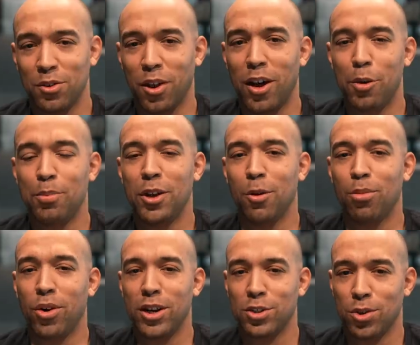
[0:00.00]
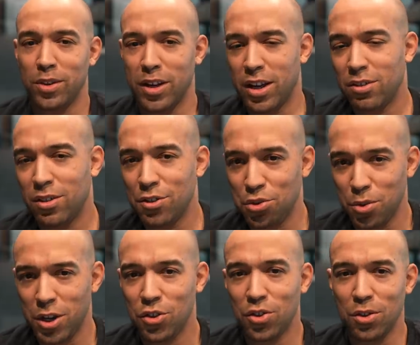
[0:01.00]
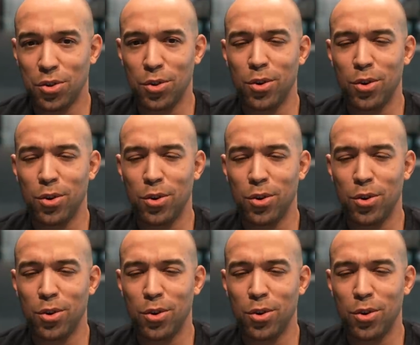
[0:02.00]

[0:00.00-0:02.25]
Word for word: There's a lot of peer pressure in that situation,